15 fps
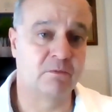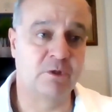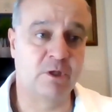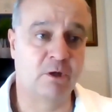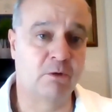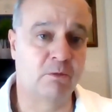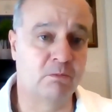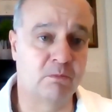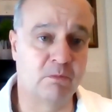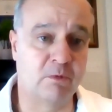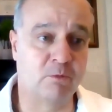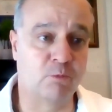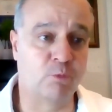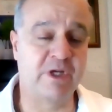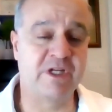you know,
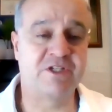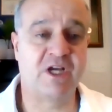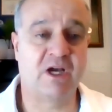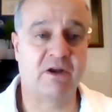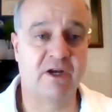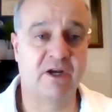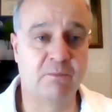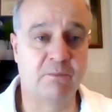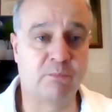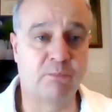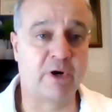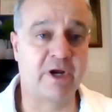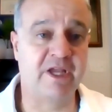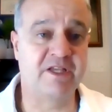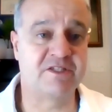reach out and
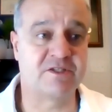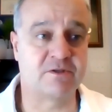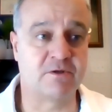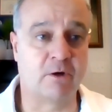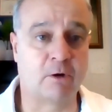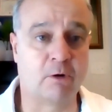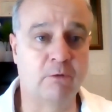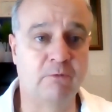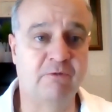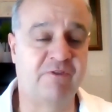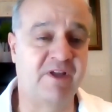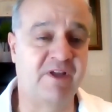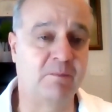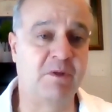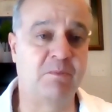embrace our own
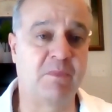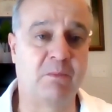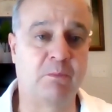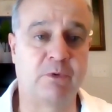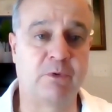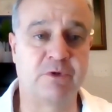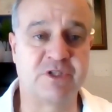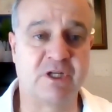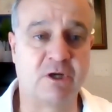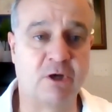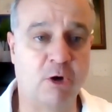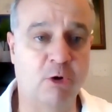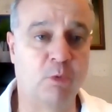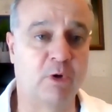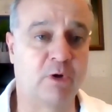family members and
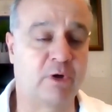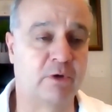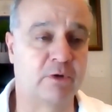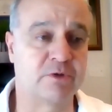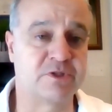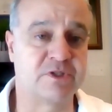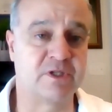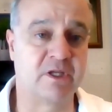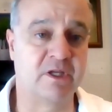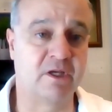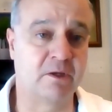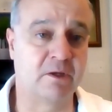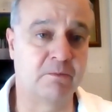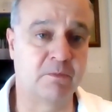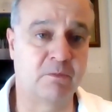coworkers,
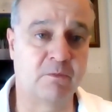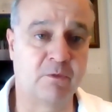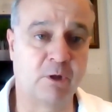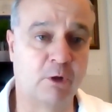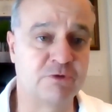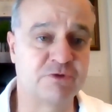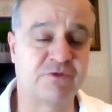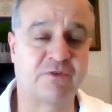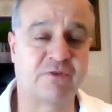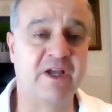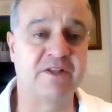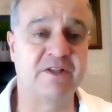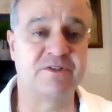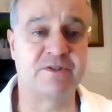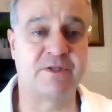close
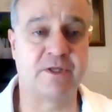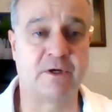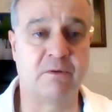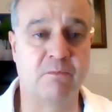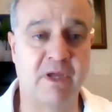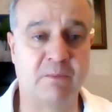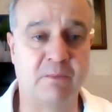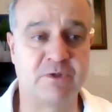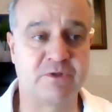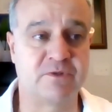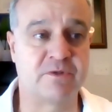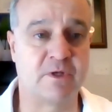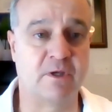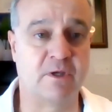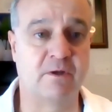friends that are
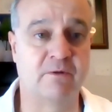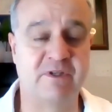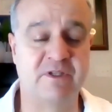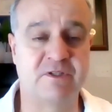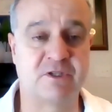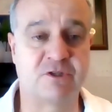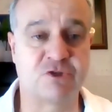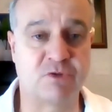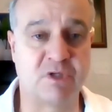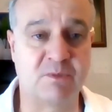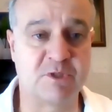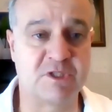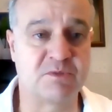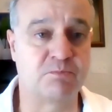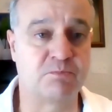members of these
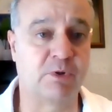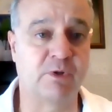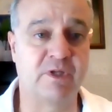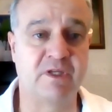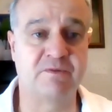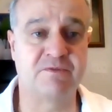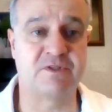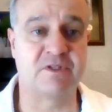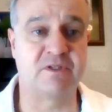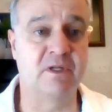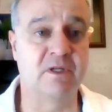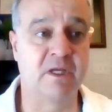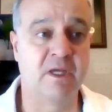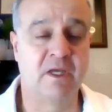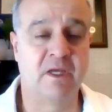extremist beliefs,
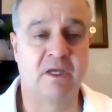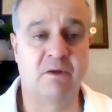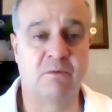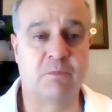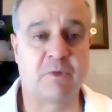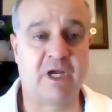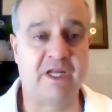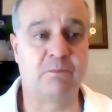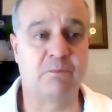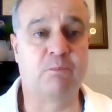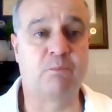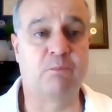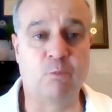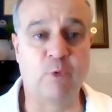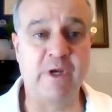and kind
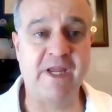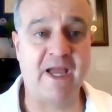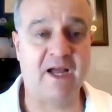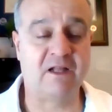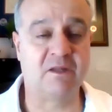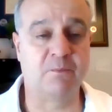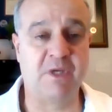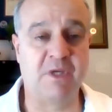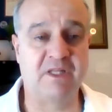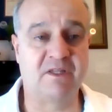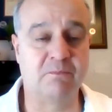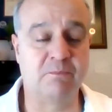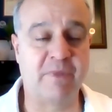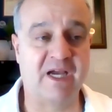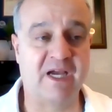of reacclimate
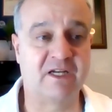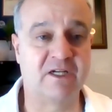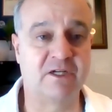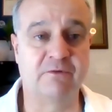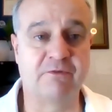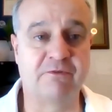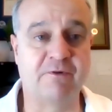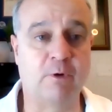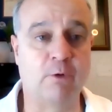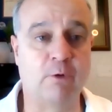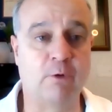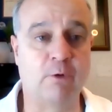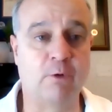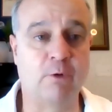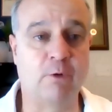them back into the
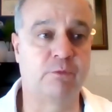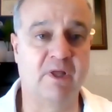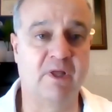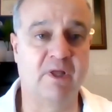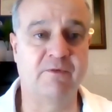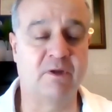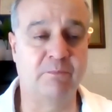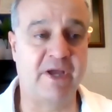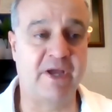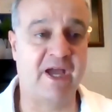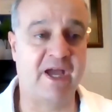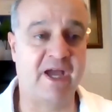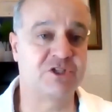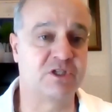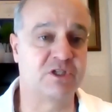fold through love and
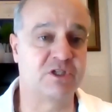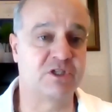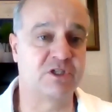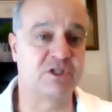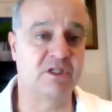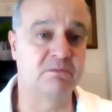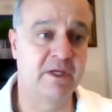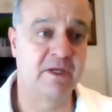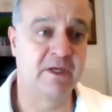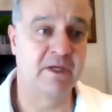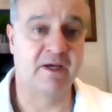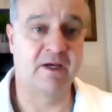compassion, and